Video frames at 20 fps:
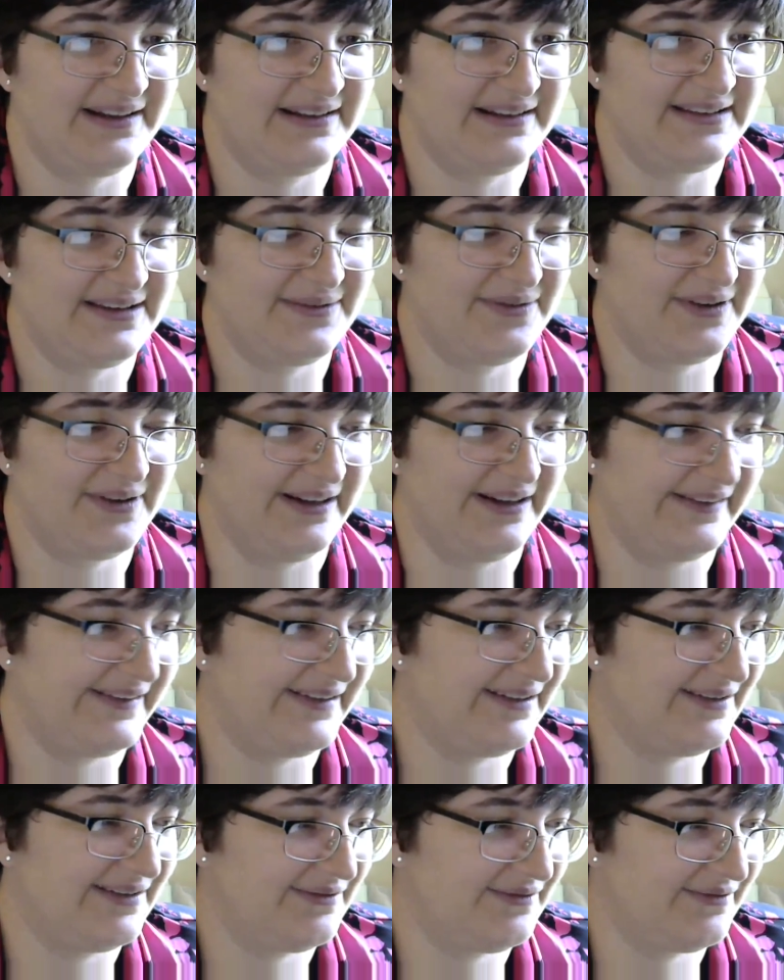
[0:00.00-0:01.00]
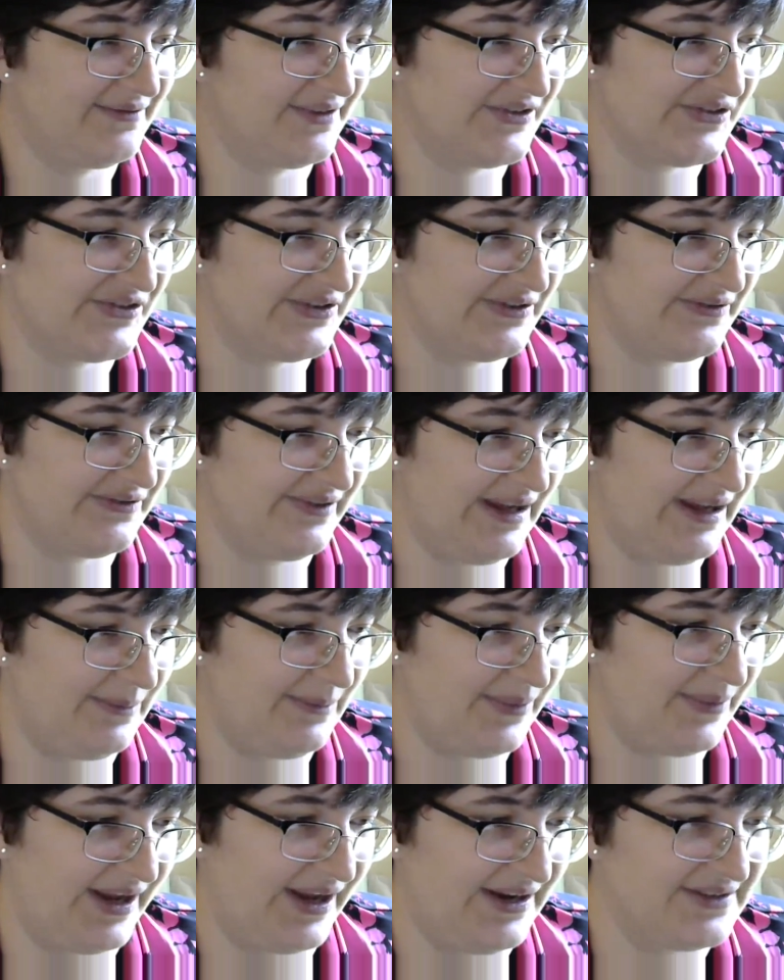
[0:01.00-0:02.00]
different version of
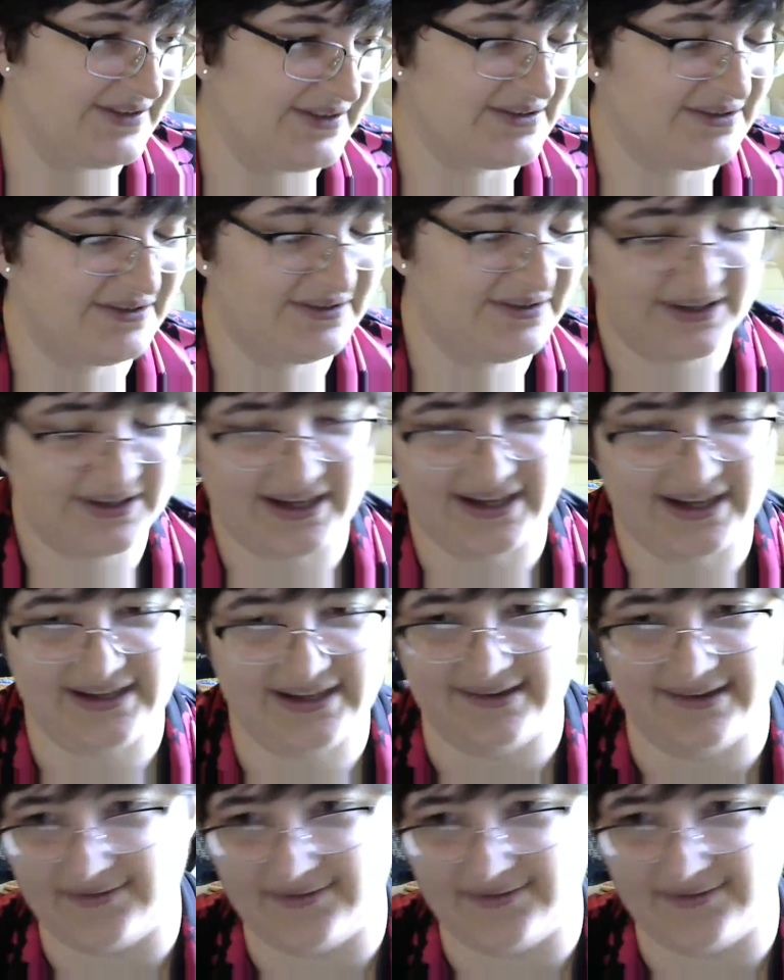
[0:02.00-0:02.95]
vampires, kind of